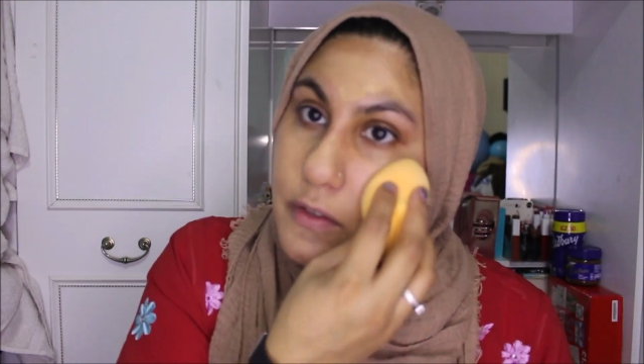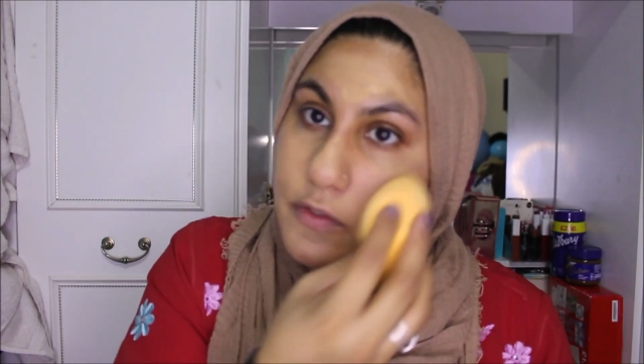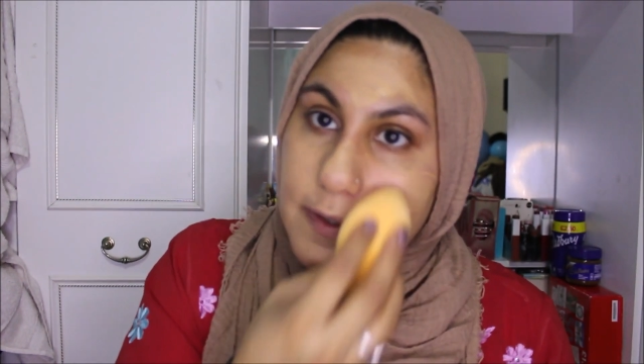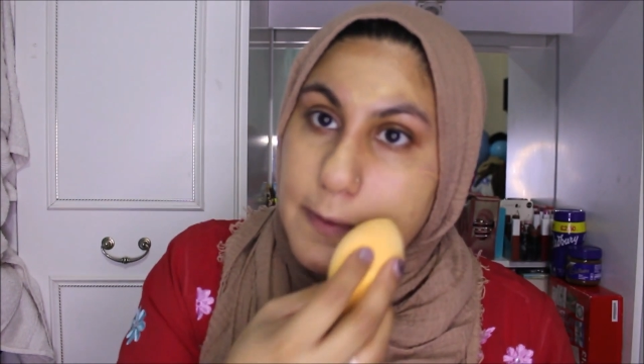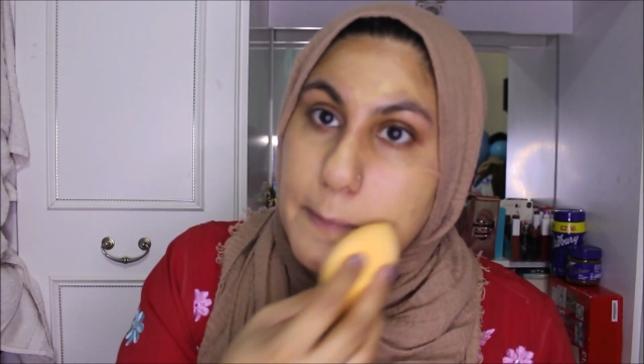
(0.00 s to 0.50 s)

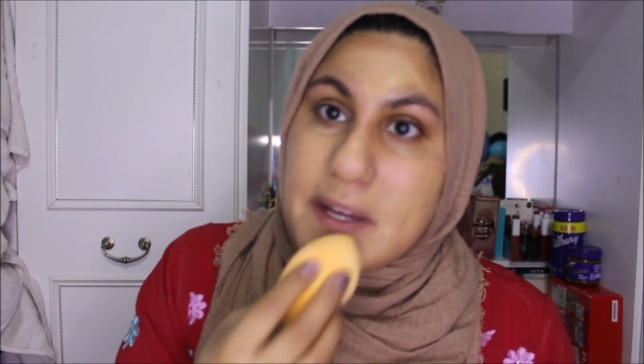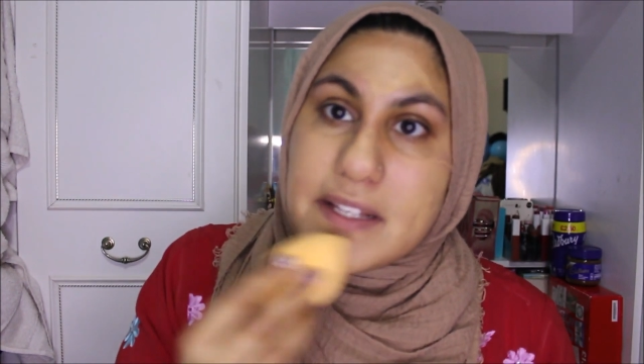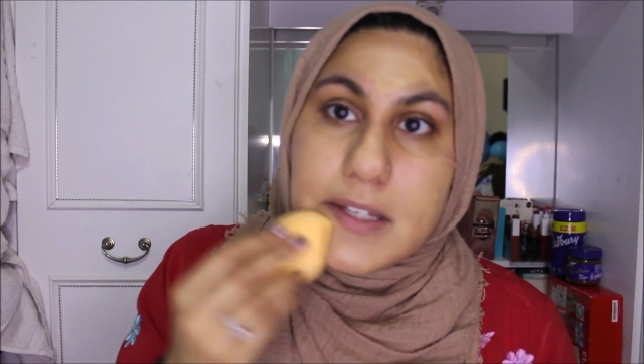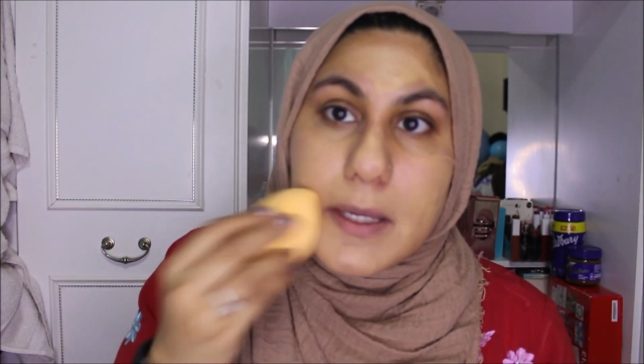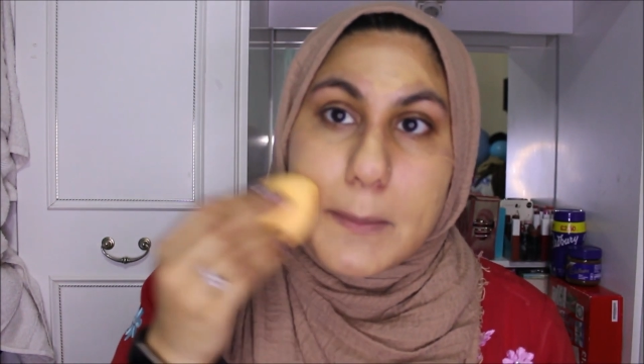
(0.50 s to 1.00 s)
Just
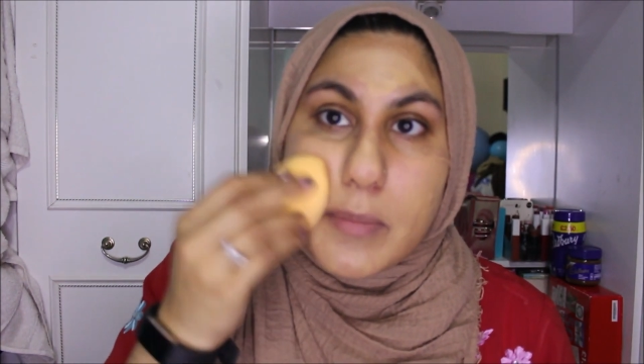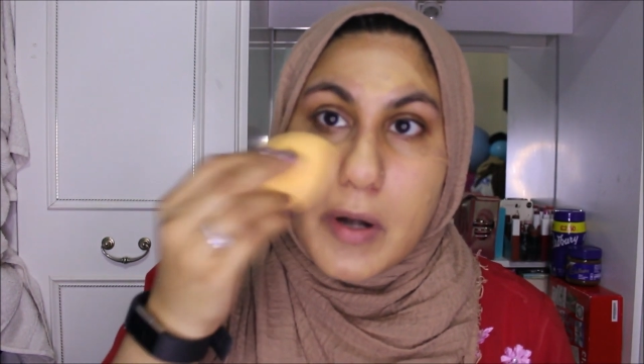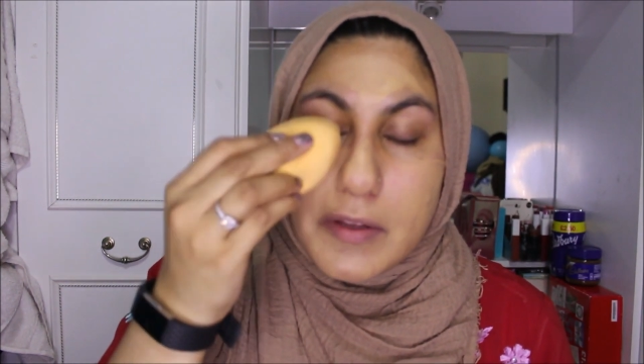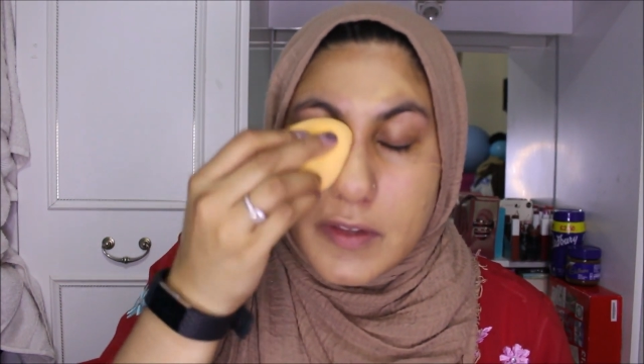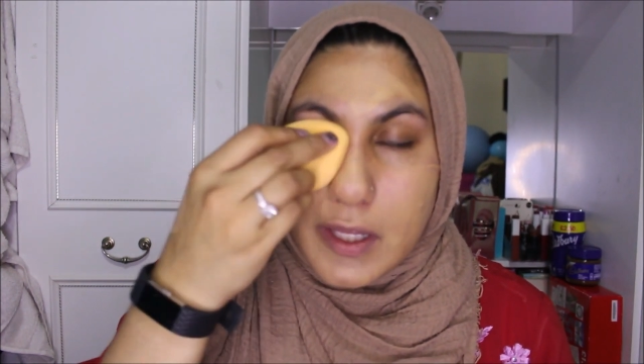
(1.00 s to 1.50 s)
patting and
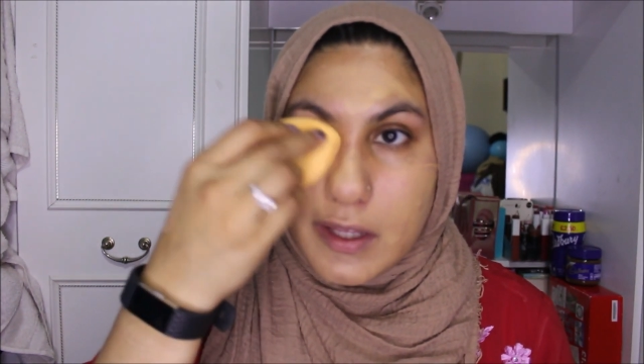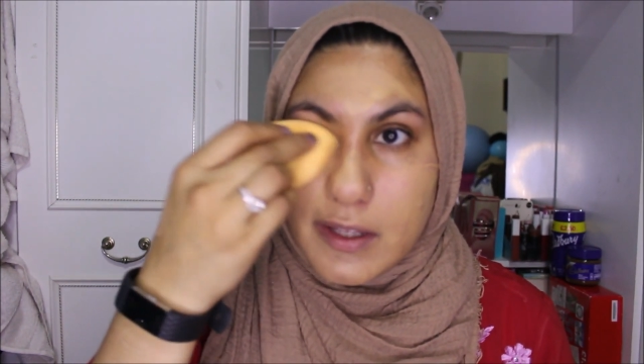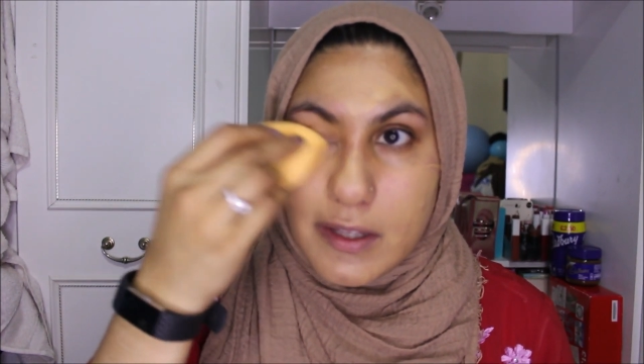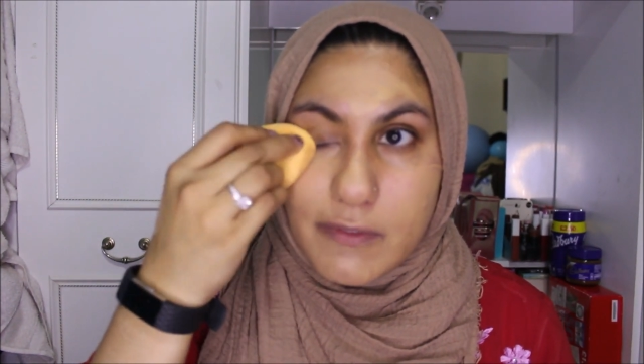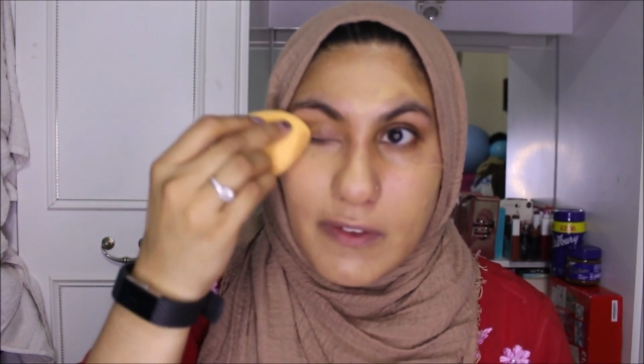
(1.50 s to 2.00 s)
pressing the